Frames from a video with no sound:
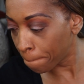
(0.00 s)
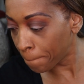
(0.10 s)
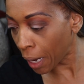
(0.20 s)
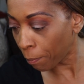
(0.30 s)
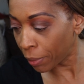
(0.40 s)

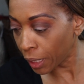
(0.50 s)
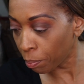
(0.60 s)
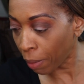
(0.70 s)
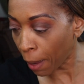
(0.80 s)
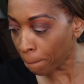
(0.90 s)
poppity
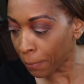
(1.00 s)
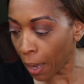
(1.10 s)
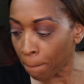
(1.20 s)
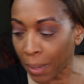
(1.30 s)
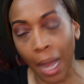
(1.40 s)
pop,
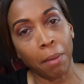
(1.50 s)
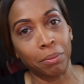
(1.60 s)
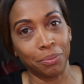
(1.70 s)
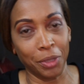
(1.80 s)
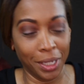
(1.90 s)
pop, pop.
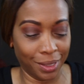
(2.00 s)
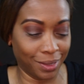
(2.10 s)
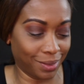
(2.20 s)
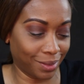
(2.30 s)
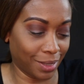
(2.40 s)

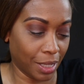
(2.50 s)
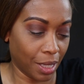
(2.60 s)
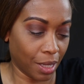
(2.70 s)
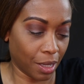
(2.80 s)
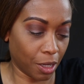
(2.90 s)

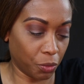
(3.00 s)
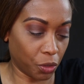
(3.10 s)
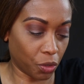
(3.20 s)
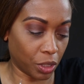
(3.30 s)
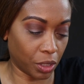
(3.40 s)
I'm
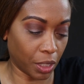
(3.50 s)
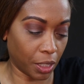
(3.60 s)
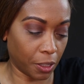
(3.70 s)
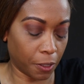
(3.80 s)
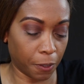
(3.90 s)
just going to
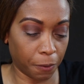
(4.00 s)
take